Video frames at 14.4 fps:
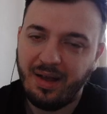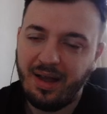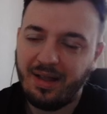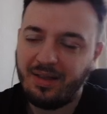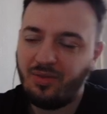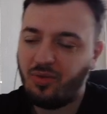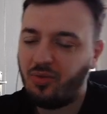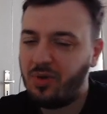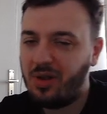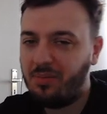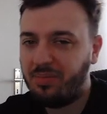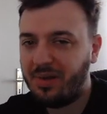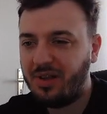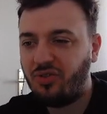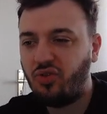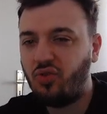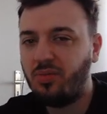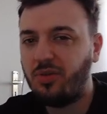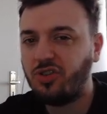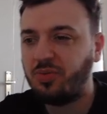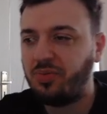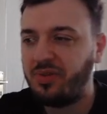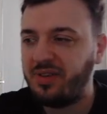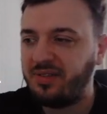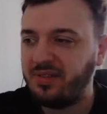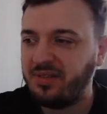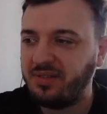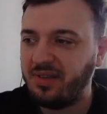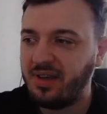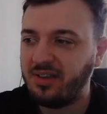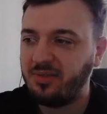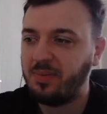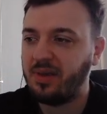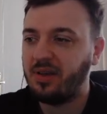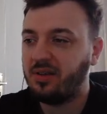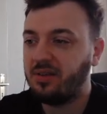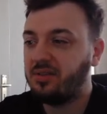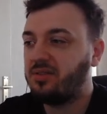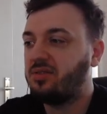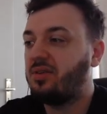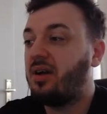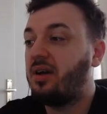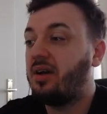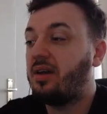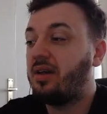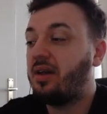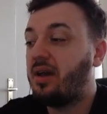I don't really play too much Priest these days because I